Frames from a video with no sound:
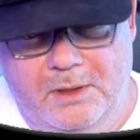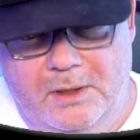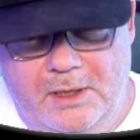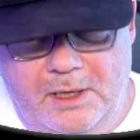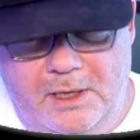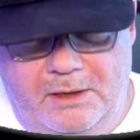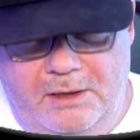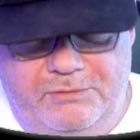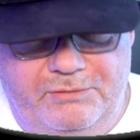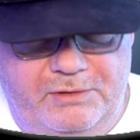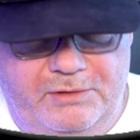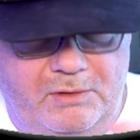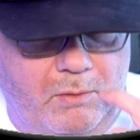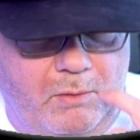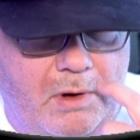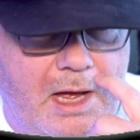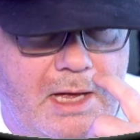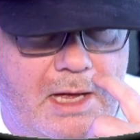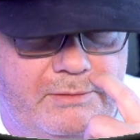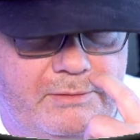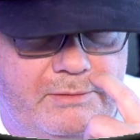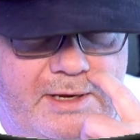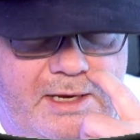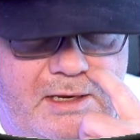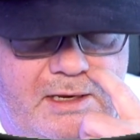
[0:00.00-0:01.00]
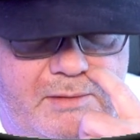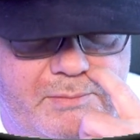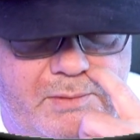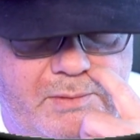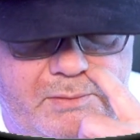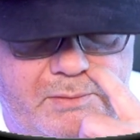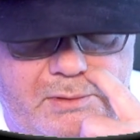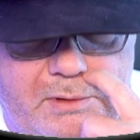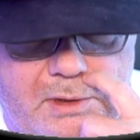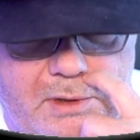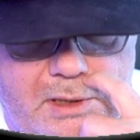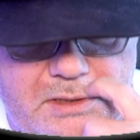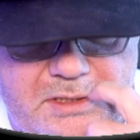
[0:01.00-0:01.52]
And see why I take
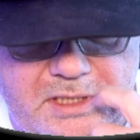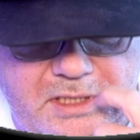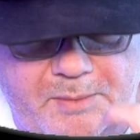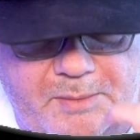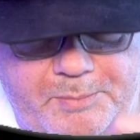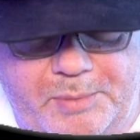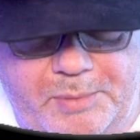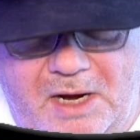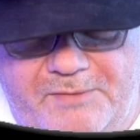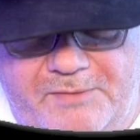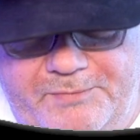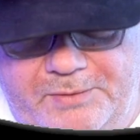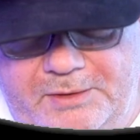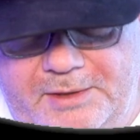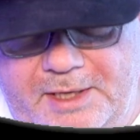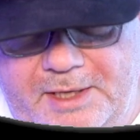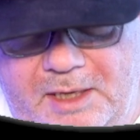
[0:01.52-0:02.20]
see profit, take